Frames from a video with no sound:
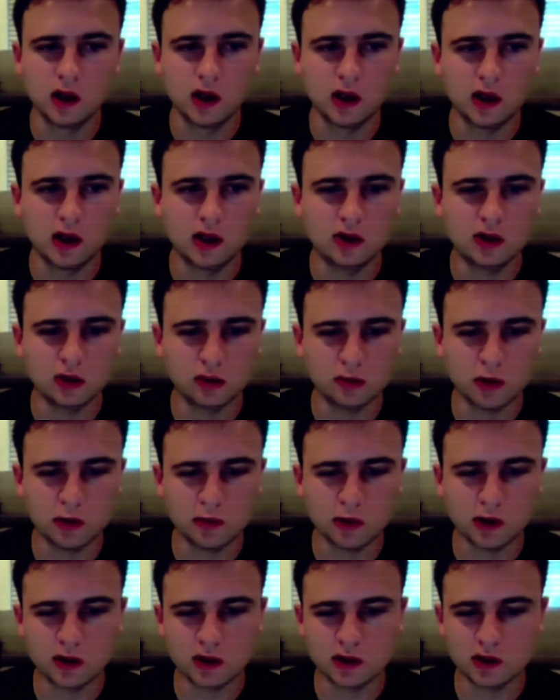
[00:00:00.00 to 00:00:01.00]
he told me
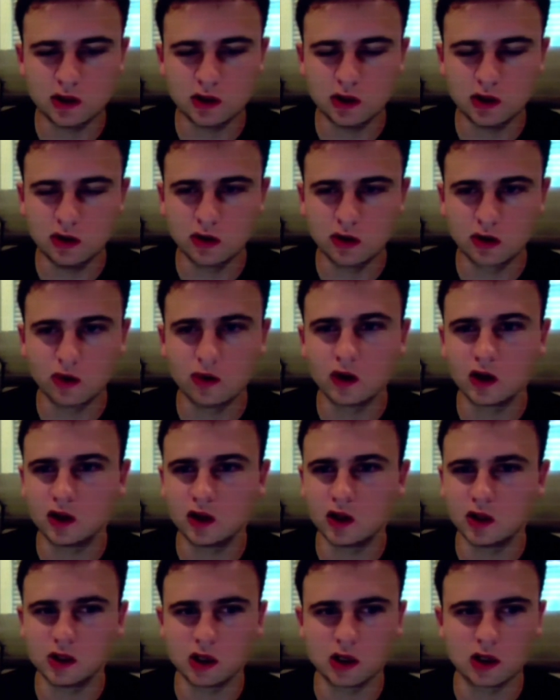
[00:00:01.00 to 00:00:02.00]
about this new coin that
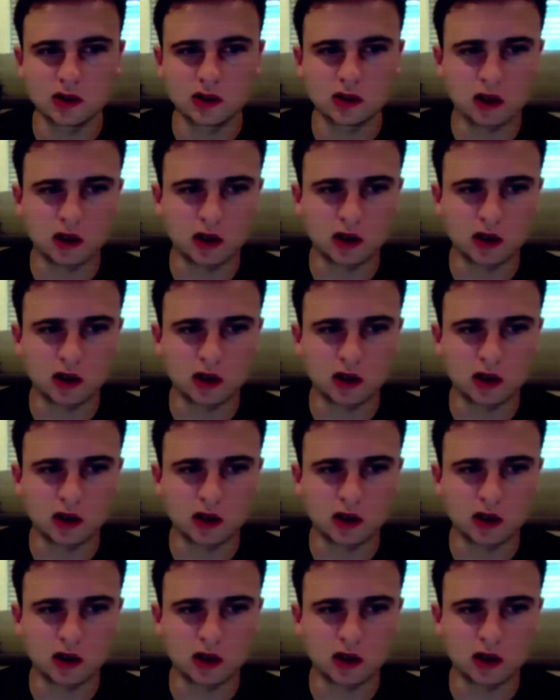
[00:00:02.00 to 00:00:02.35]
just